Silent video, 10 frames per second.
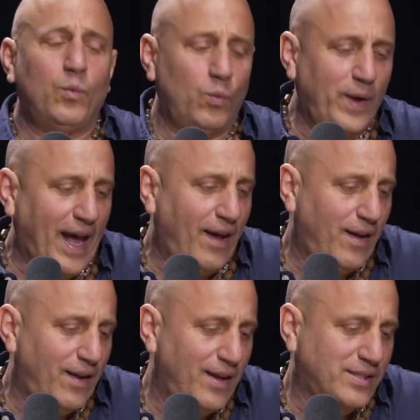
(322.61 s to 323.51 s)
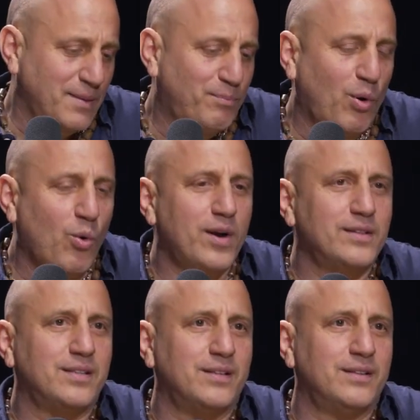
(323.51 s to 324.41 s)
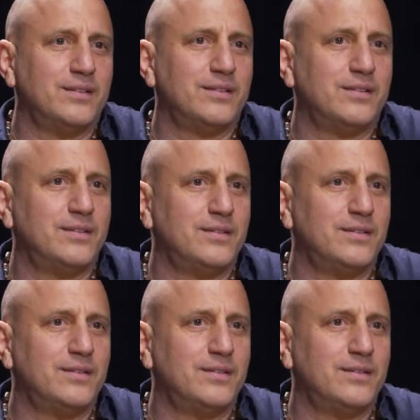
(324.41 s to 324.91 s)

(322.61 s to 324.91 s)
it's important to